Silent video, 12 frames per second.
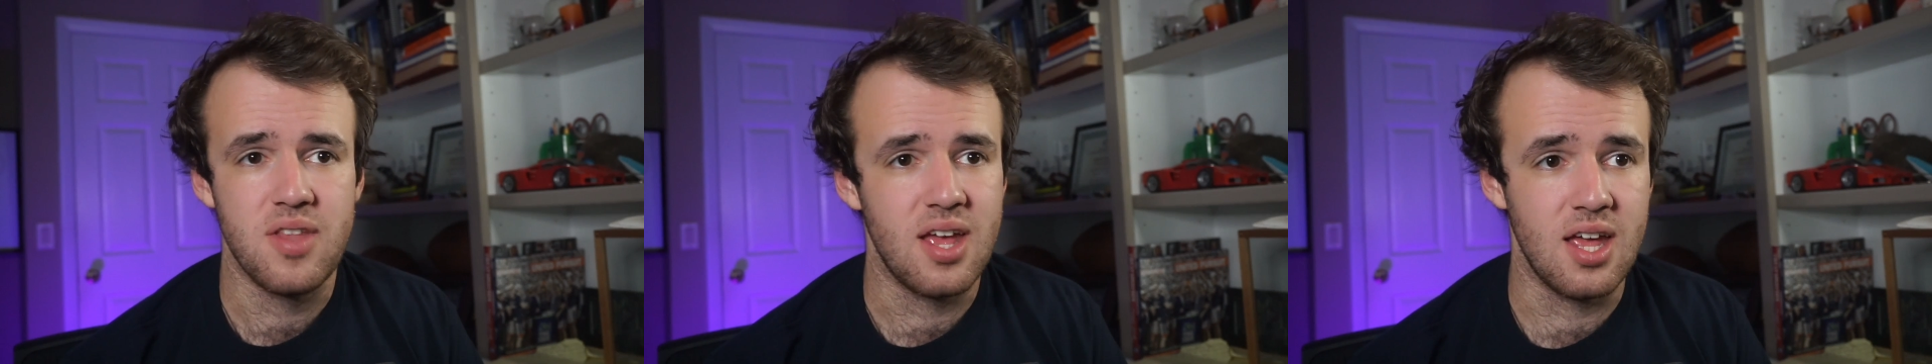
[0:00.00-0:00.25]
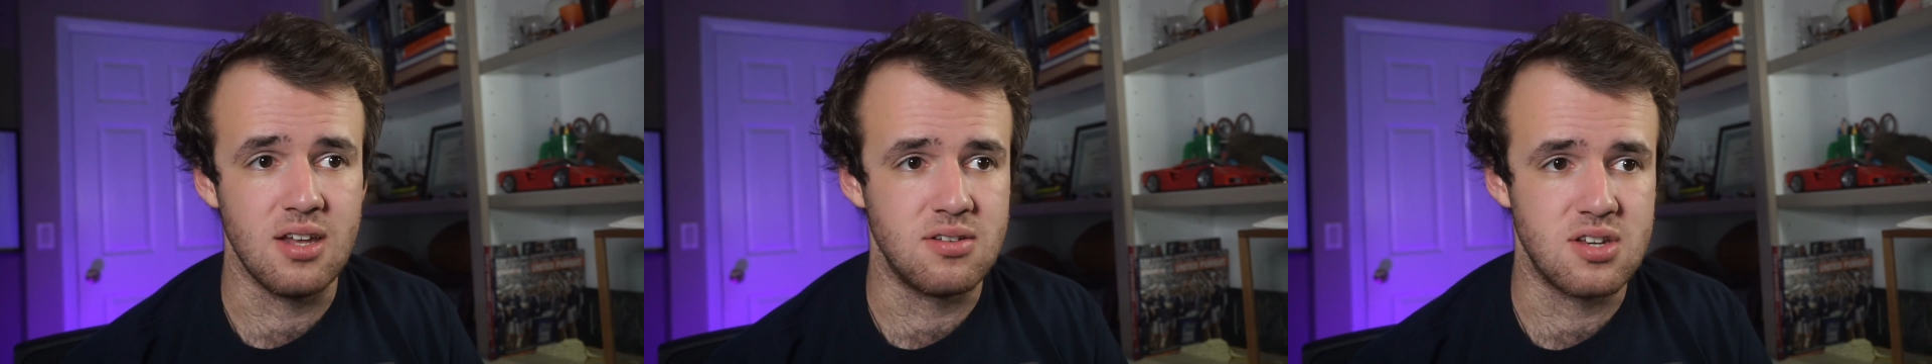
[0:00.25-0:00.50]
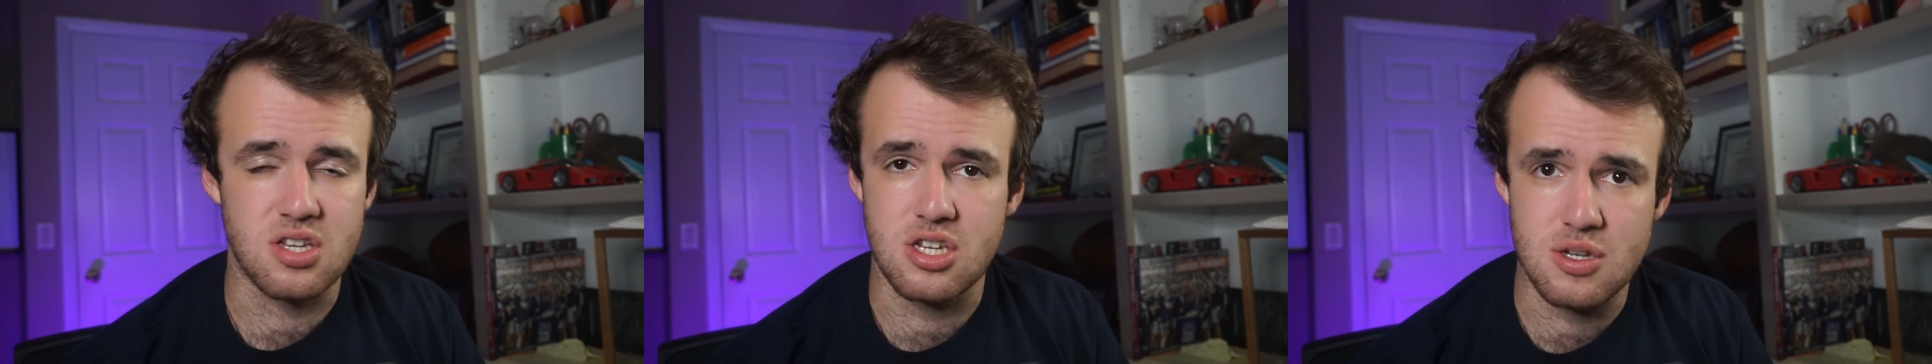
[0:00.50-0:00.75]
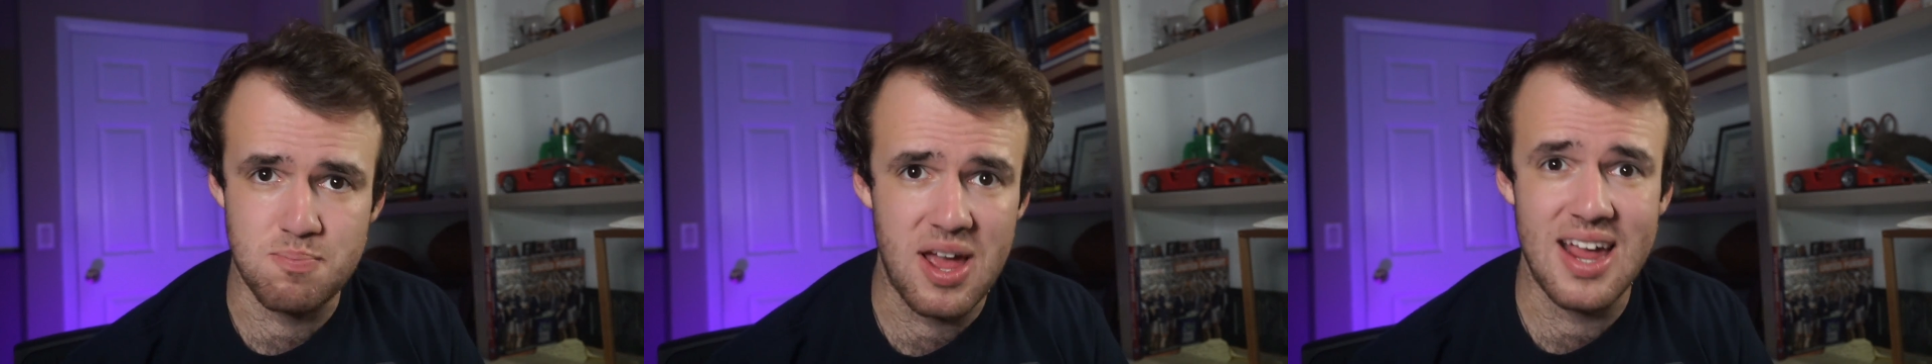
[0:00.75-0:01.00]
and
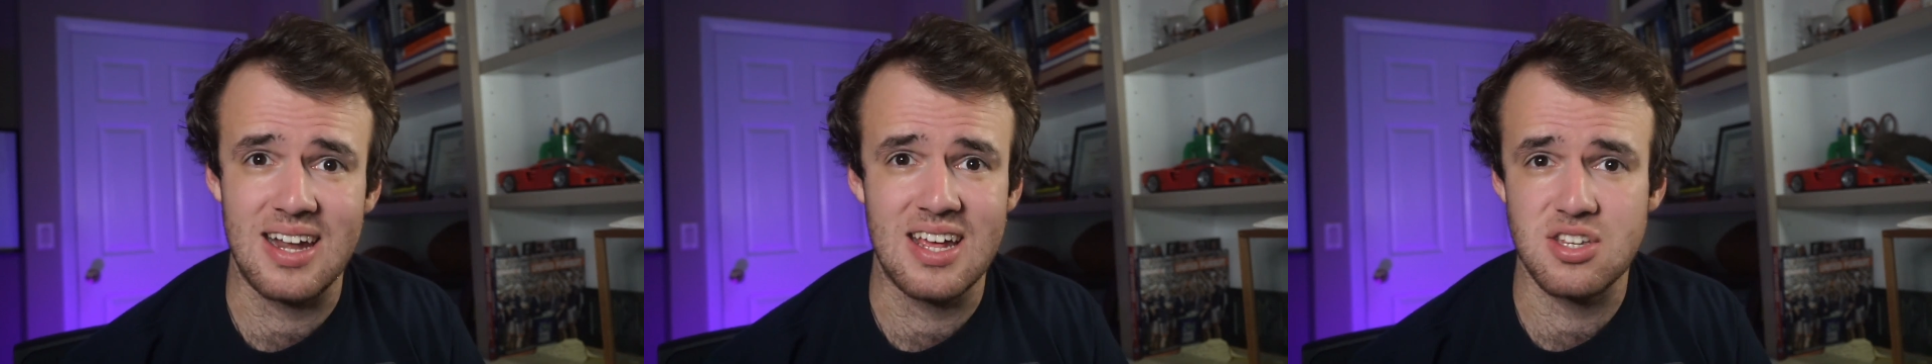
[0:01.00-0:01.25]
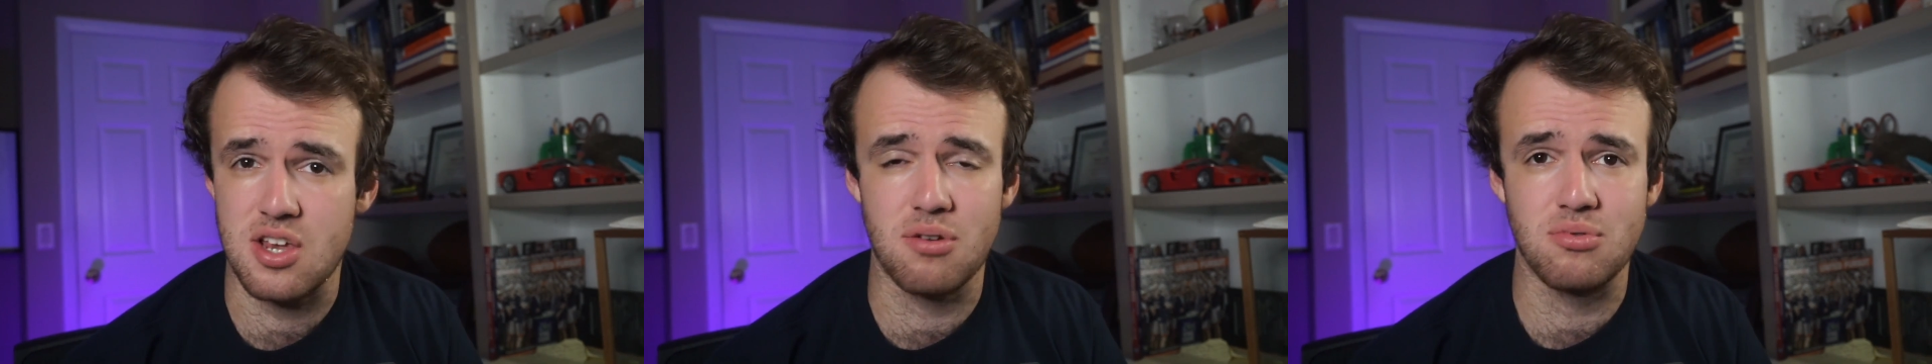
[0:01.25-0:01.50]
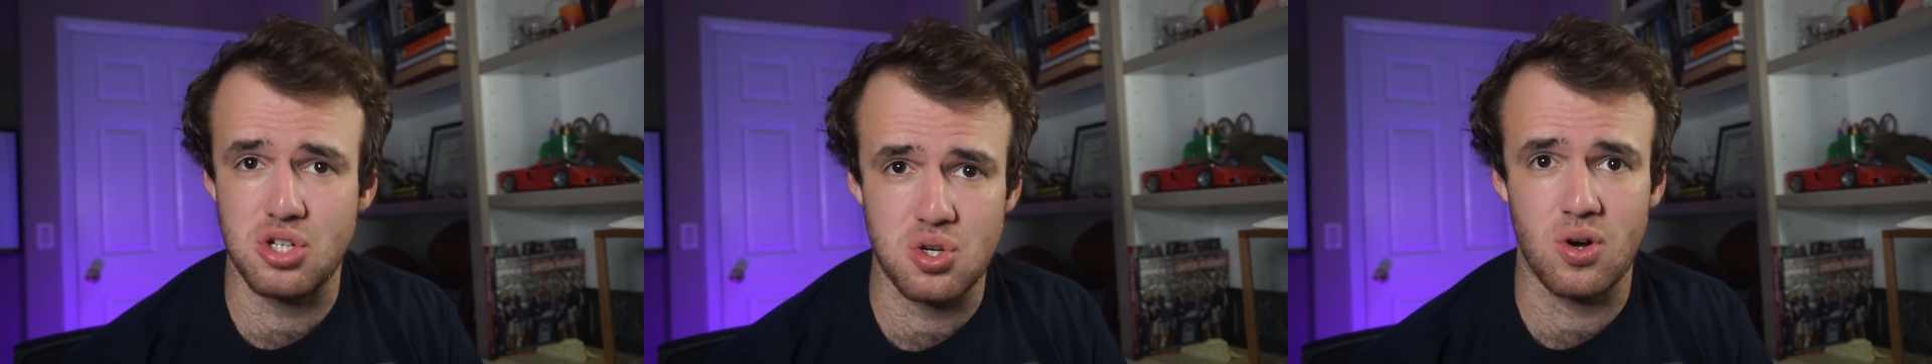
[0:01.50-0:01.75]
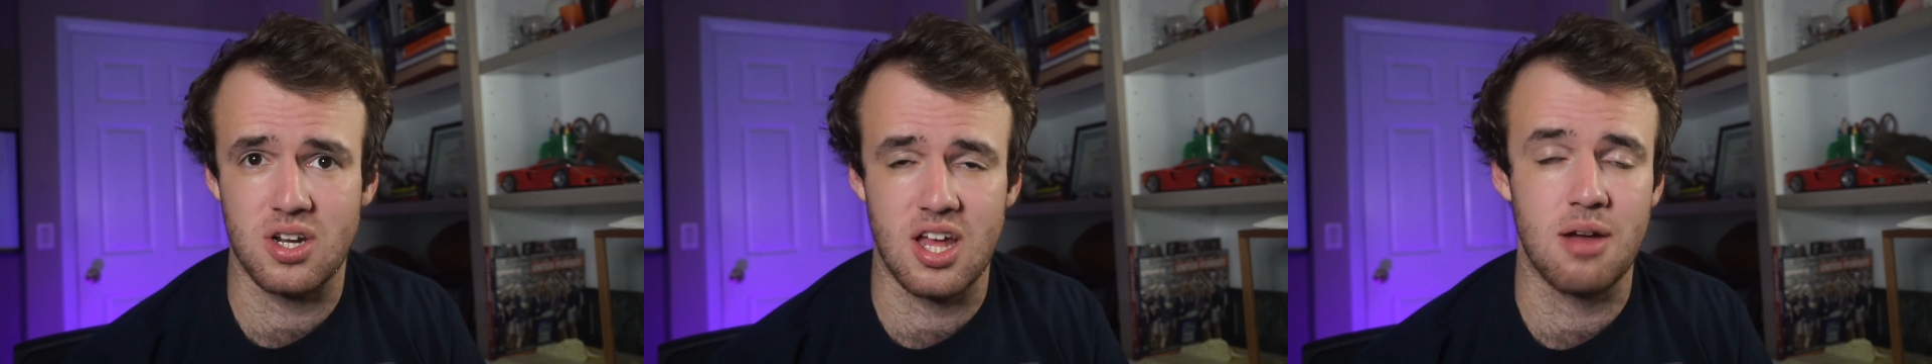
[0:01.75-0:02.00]
despite his own
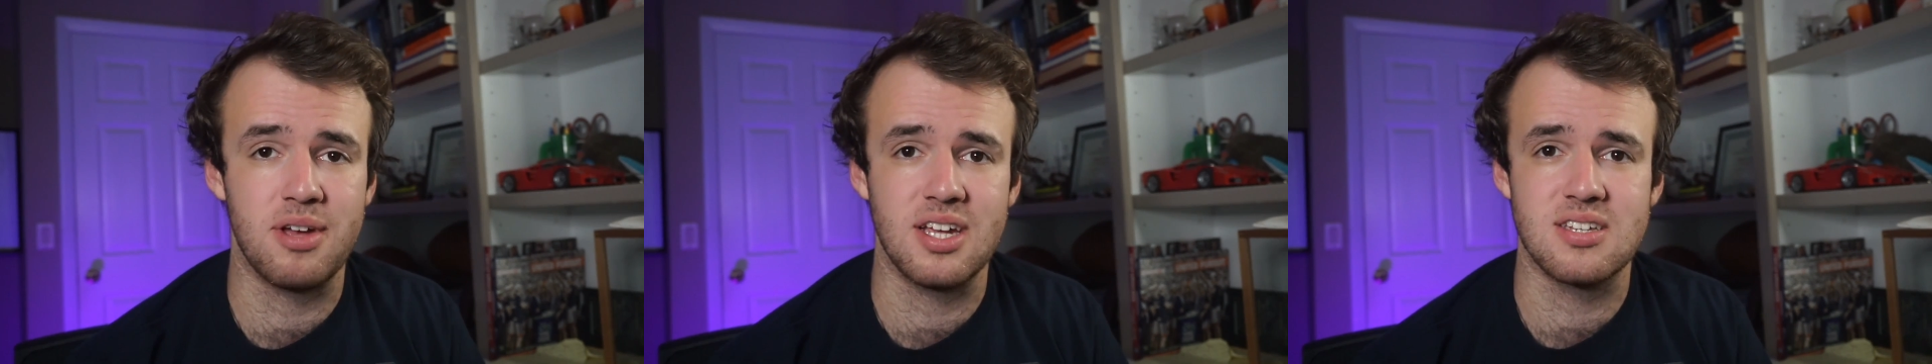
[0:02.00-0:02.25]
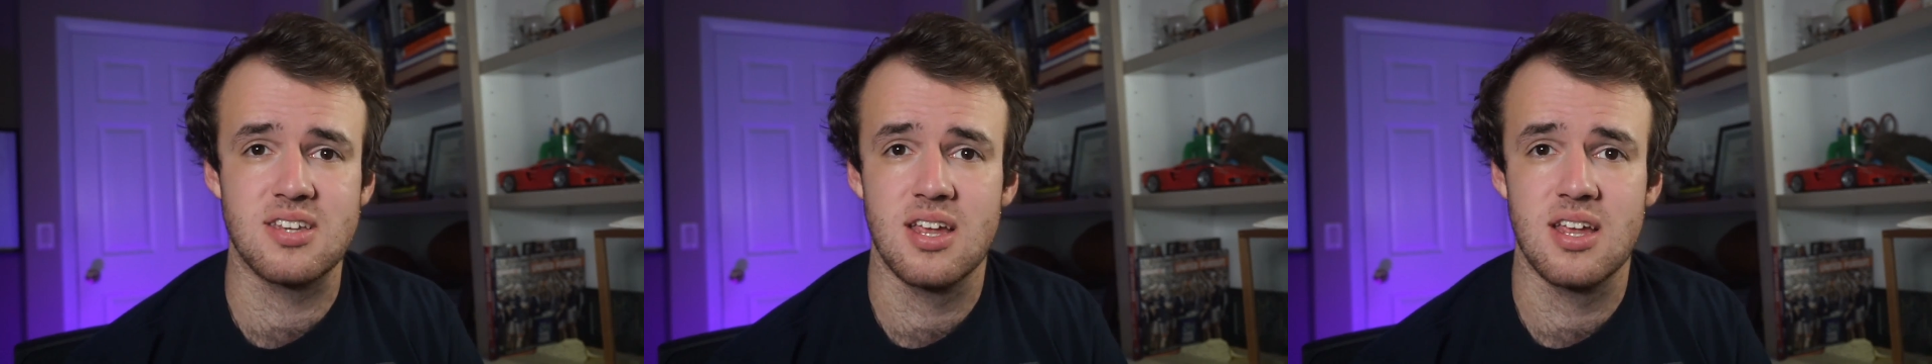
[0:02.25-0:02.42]
shortcomings,